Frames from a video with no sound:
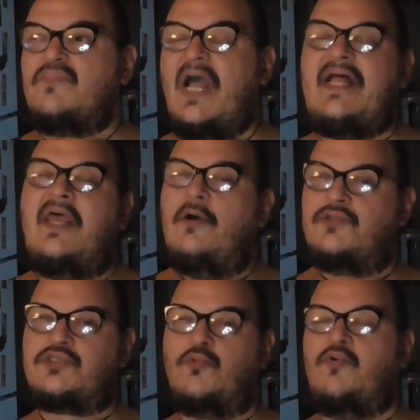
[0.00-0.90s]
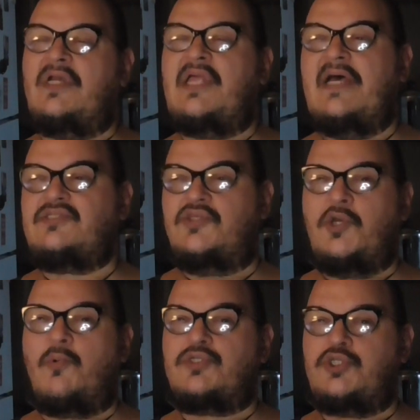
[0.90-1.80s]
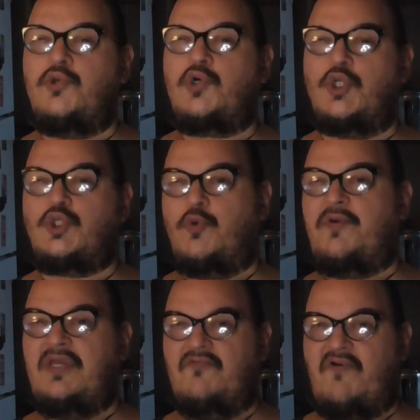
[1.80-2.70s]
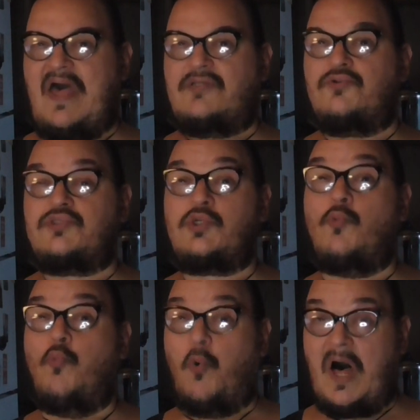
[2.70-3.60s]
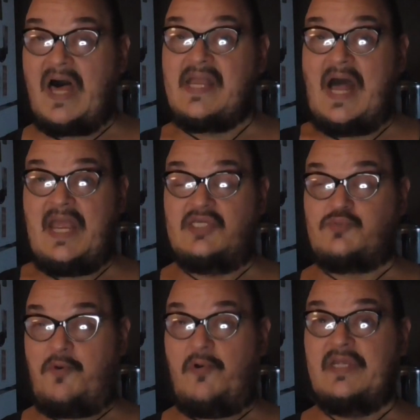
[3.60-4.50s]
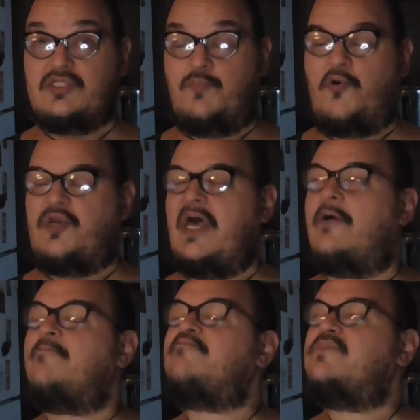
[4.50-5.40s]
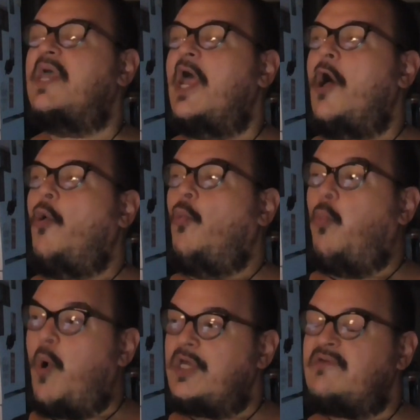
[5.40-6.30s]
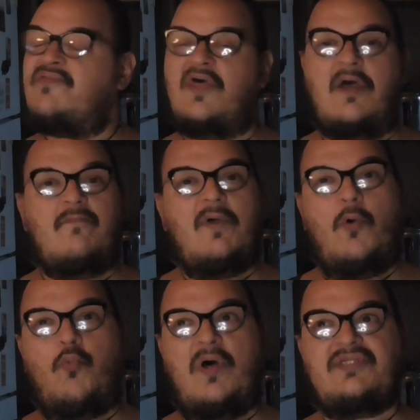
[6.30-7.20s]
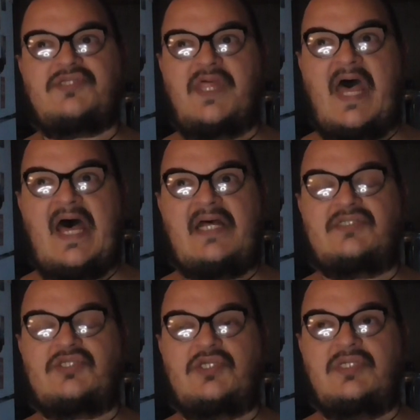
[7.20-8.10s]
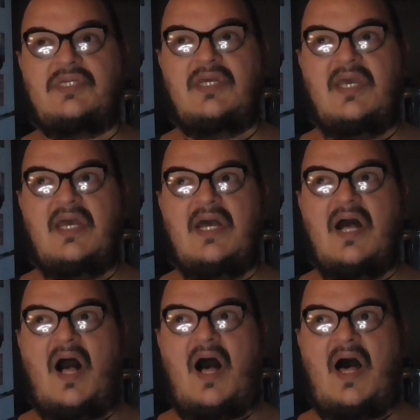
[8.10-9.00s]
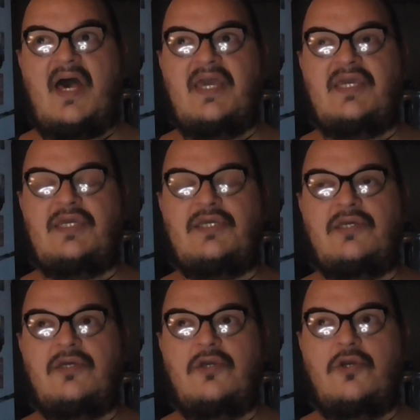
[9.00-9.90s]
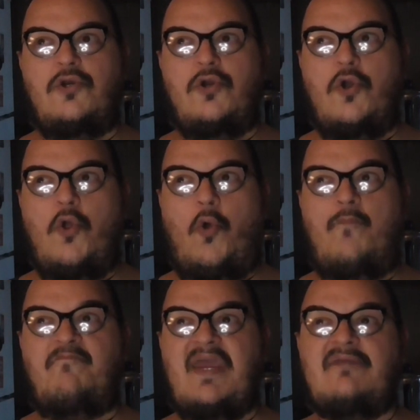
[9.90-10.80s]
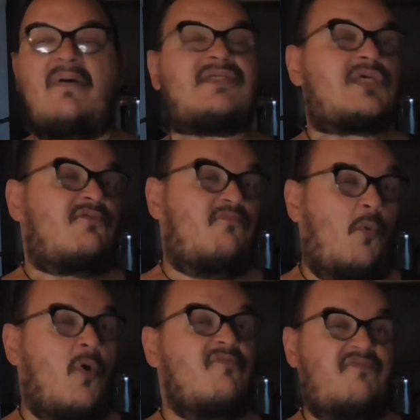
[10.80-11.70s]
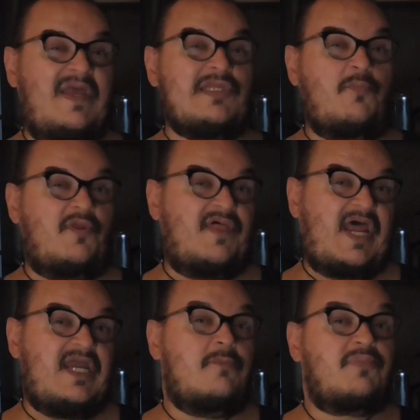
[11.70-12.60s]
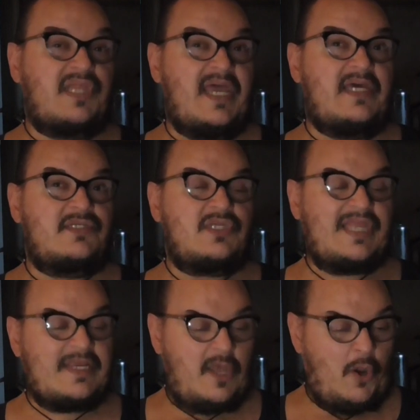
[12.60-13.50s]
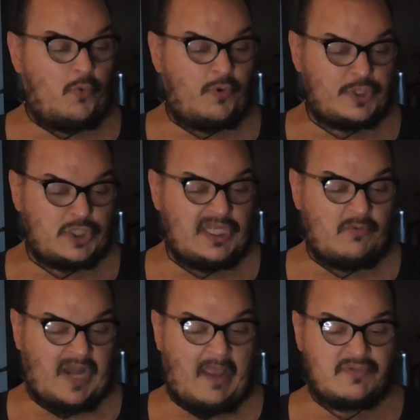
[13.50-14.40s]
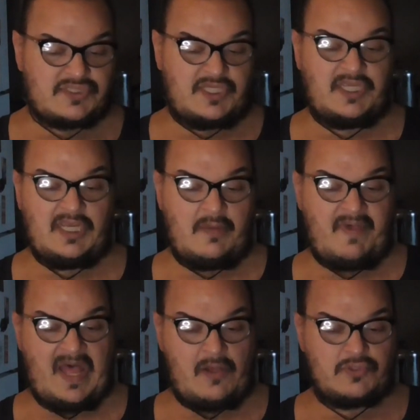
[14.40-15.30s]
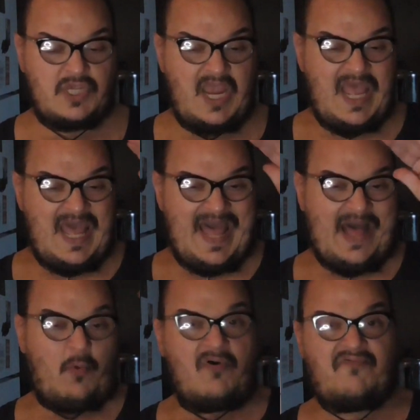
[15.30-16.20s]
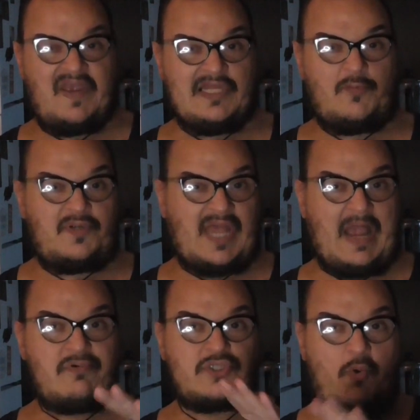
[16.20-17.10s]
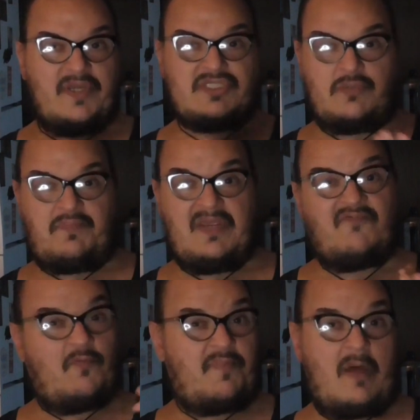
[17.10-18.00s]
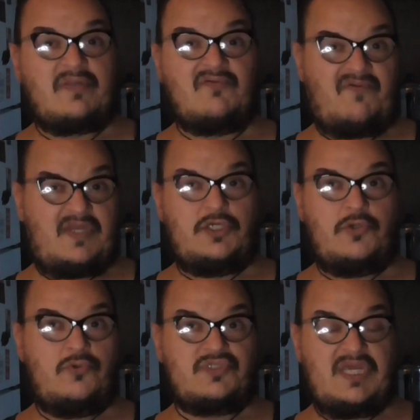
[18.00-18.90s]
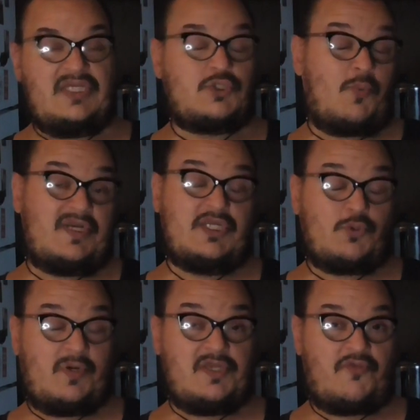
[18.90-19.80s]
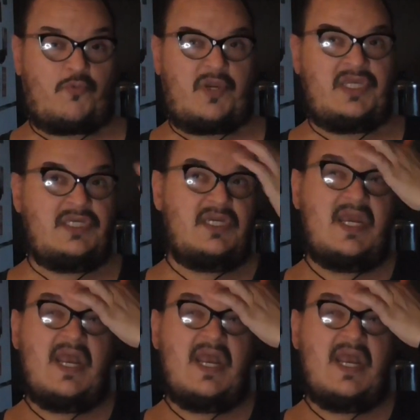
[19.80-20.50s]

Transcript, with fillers: And I also realized that there were two contributing factors to why I experienced burnout. One of them was that I made myself more available than I had planned. Like originally, when I was thinking about how available I was going to be for public venues in 2023.